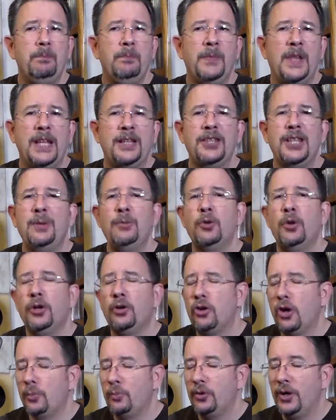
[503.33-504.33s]
they seem to
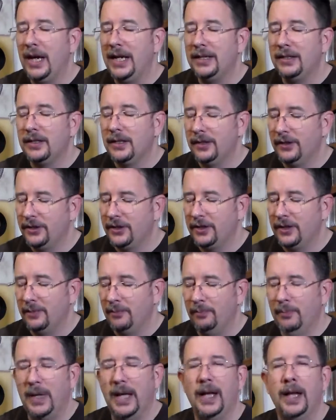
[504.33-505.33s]
incorporate
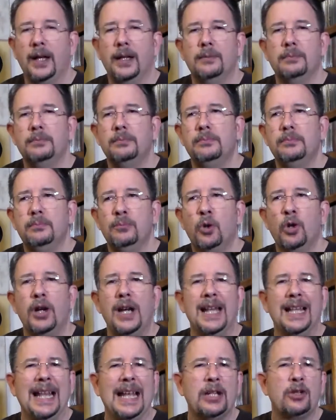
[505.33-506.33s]
some more
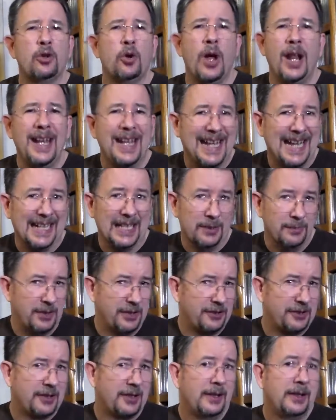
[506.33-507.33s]
electronic
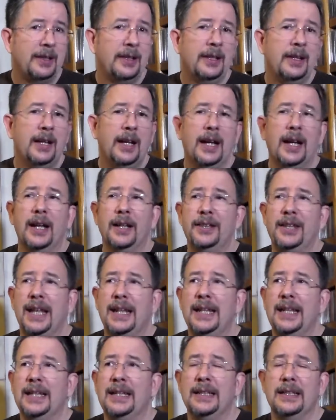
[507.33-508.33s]
elements
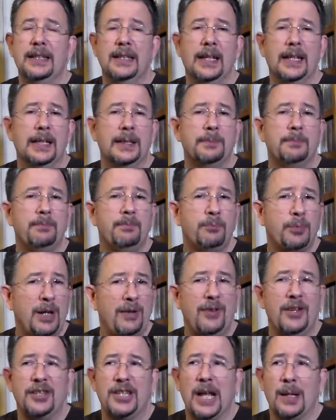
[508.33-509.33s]
than in
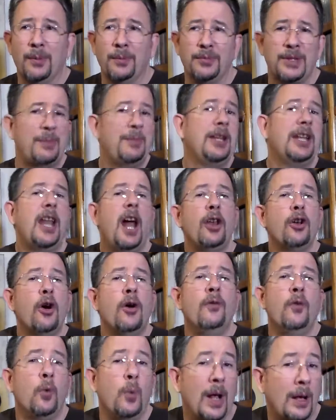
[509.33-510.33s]
previous albums. Not
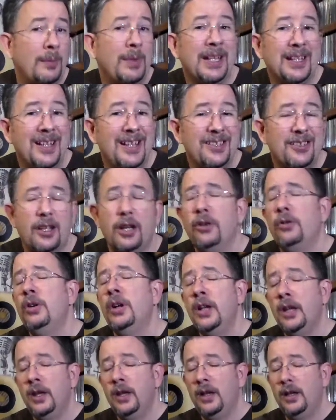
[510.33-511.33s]
overwhelmingly so,
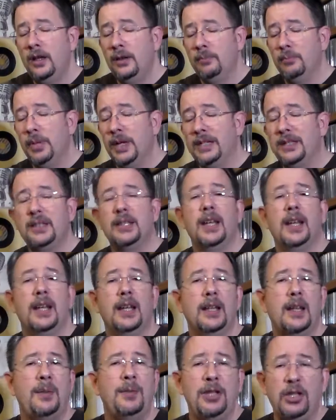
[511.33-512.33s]
but
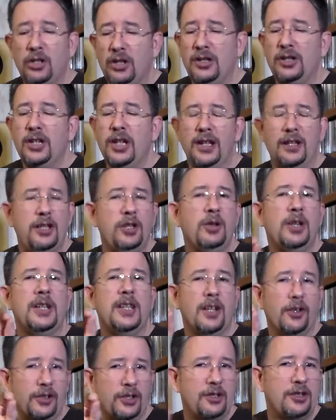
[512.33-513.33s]
you can
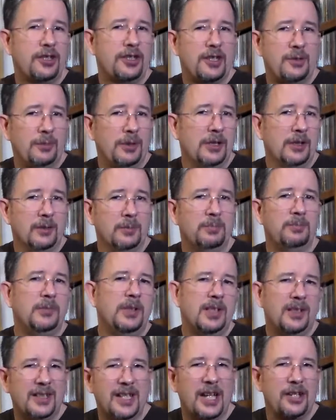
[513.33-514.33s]
tell there are just some
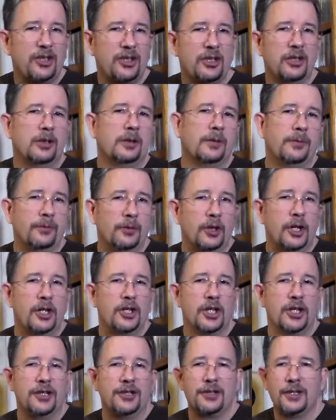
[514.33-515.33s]
little touches, little
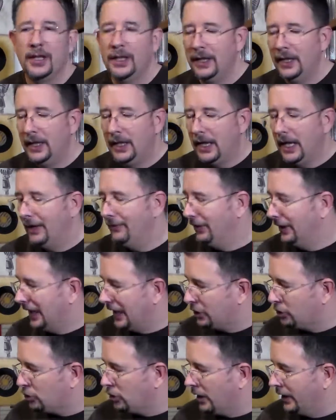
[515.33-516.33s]
flourishes of
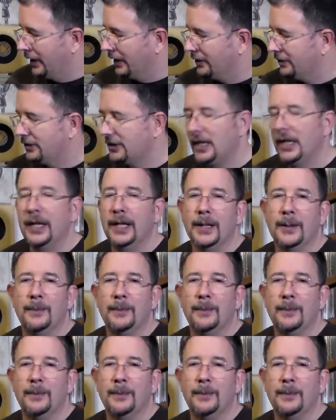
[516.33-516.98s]
electronics.